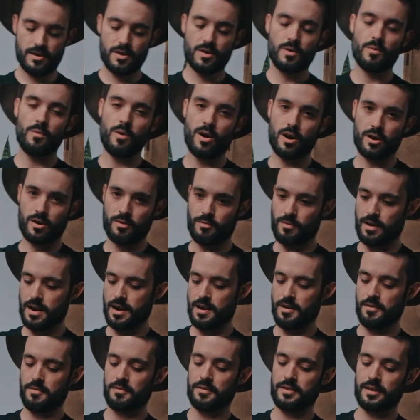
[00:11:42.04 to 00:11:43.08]
walk
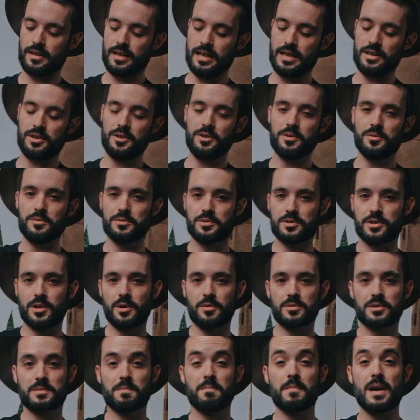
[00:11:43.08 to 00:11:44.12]
around and use
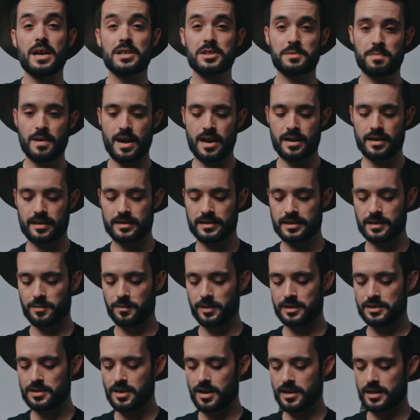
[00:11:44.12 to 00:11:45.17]
those mesh pockets that
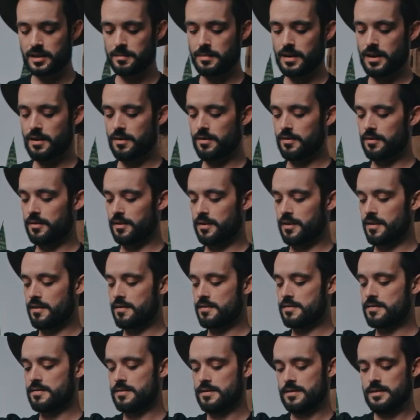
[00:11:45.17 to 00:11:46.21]
we talked about
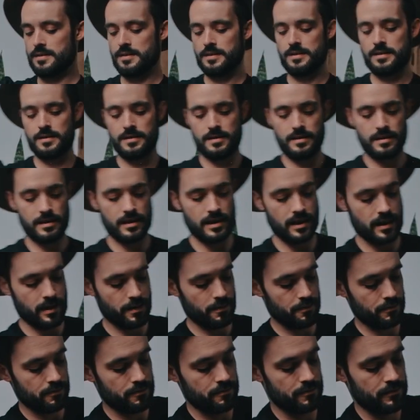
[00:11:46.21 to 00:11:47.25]
earlier.
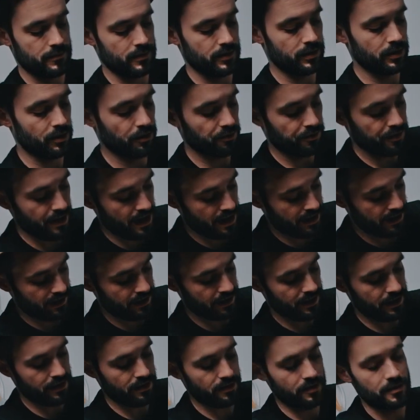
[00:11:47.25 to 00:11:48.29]
Little
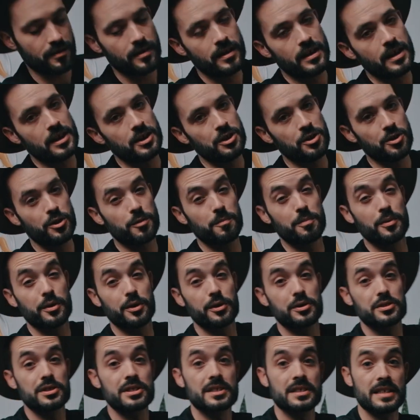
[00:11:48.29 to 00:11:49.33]
netting here. You can put
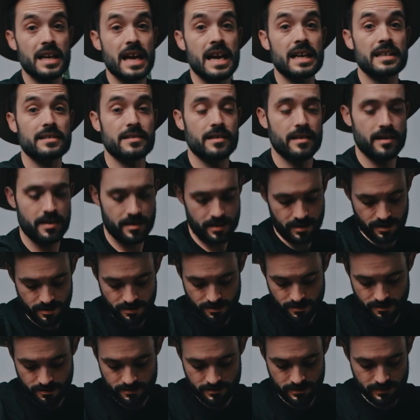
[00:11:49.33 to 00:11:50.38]
your snacks in
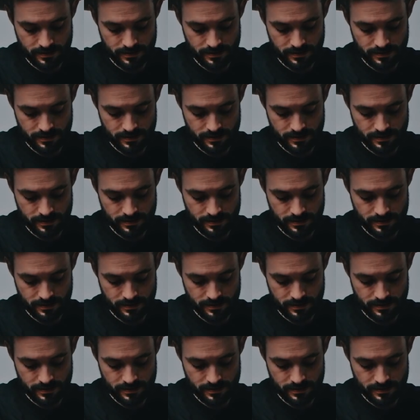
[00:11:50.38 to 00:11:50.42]
here,